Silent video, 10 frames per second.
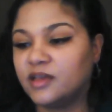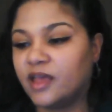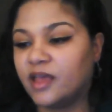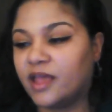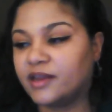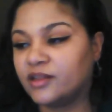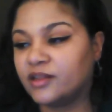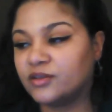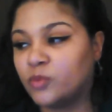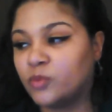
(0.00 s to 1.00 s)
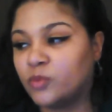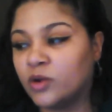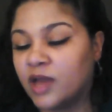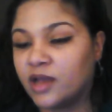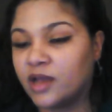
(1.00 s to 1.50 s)
and it looks more
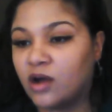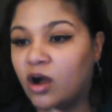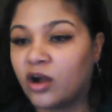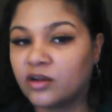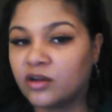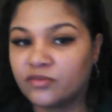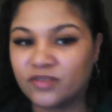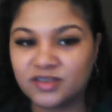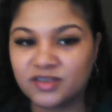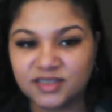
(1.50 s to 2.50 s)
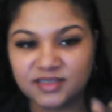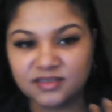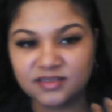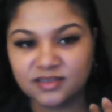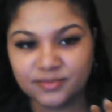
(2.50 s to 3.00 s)
like art
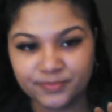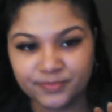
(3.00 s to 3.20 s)
versus